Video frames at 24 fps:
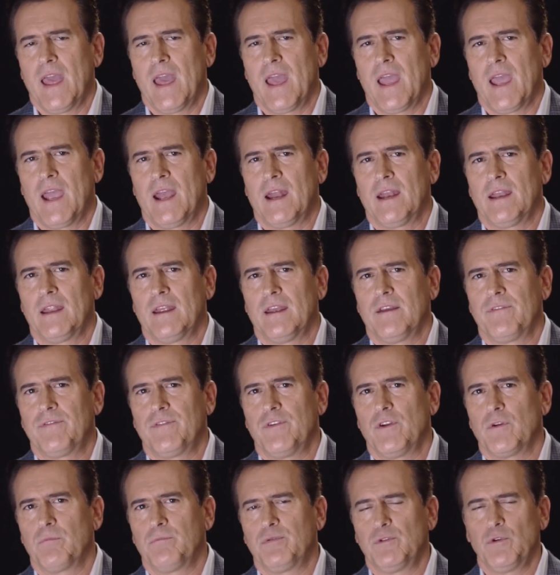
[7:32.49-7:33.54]
and if
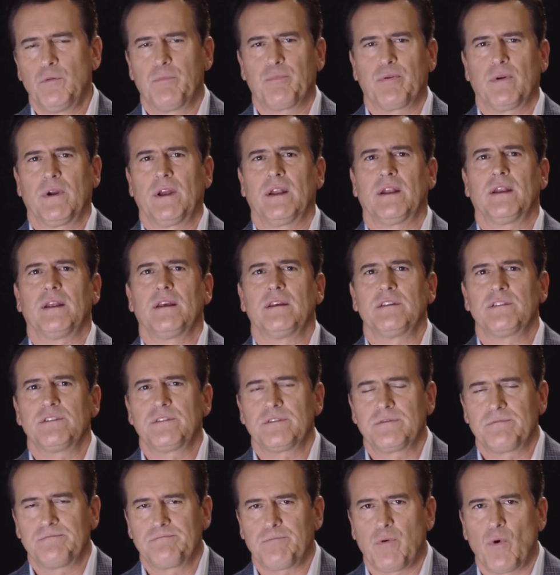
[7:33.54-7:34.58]
your blueprint
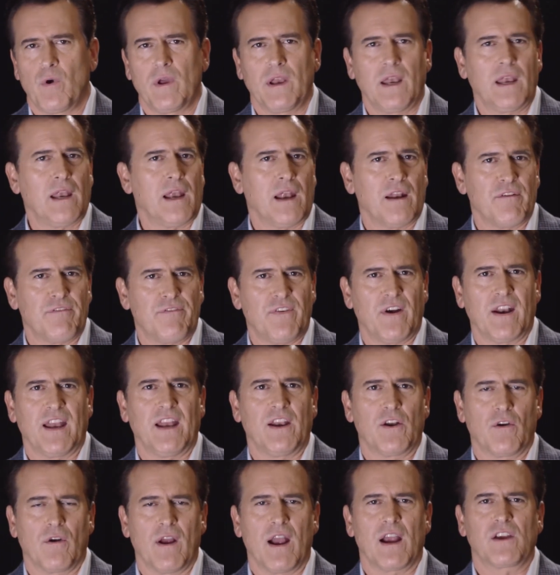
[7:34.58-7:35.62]
is pointed in a funny
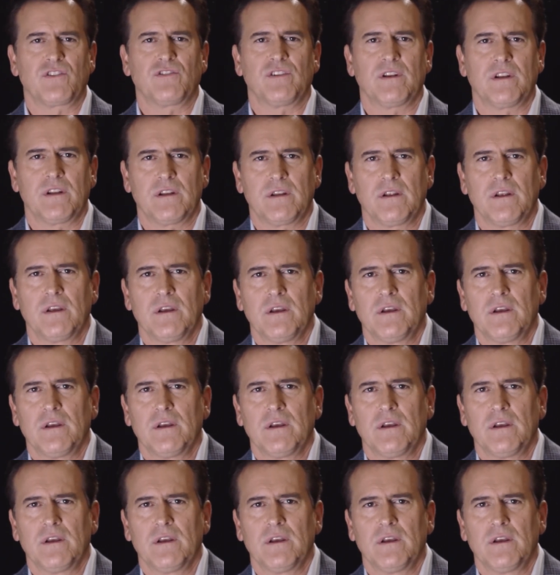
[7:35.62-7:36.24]
direction,